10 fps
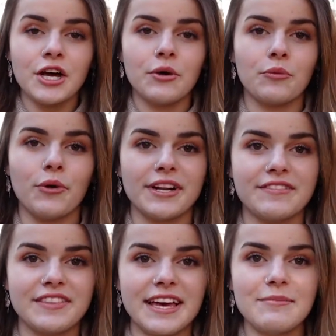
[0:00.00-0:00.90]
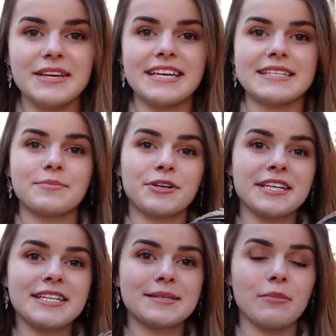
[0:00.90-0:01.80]
One of them is
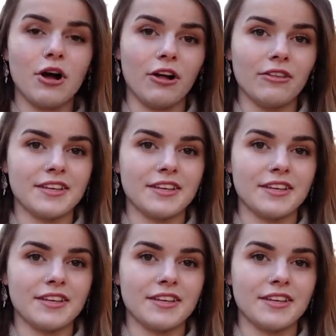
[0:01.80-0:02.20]
pretty small.